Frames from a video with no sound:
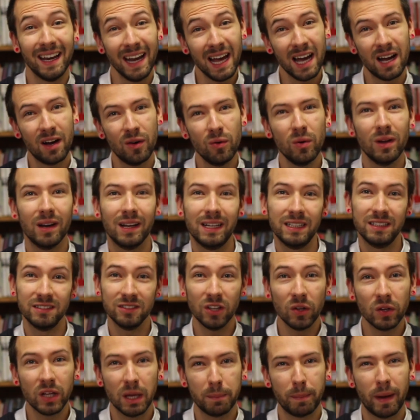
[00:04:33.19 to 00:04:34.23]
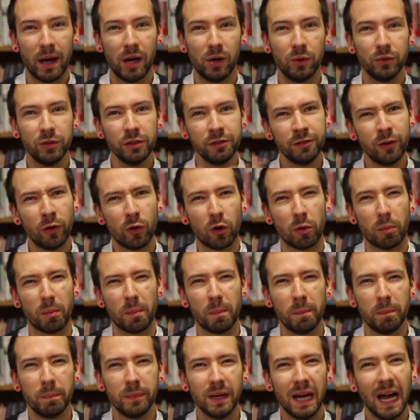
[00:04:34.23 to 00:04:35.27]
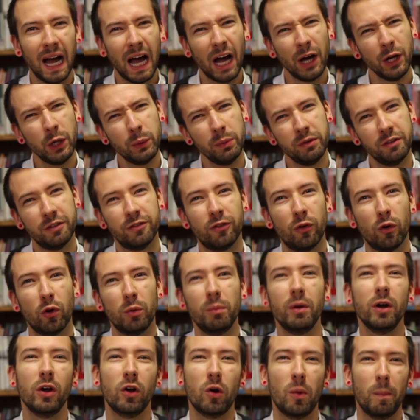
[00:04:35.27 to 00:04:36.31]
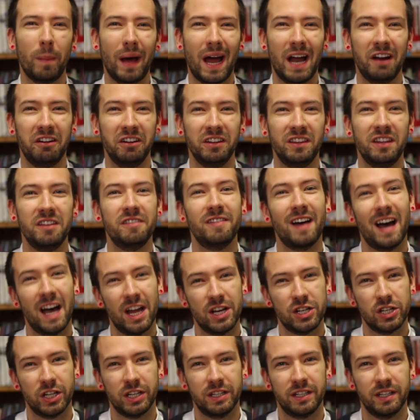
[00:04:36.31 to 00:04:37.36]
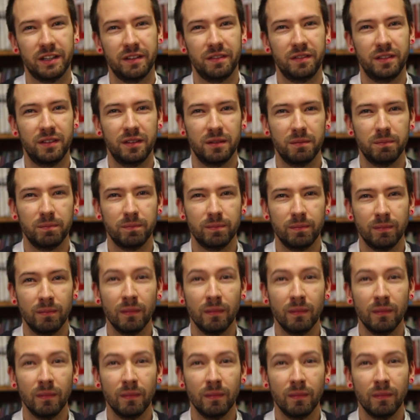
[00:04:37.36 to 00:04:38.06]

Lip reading: Now let's talk about the form. How do we form comparative adjectives?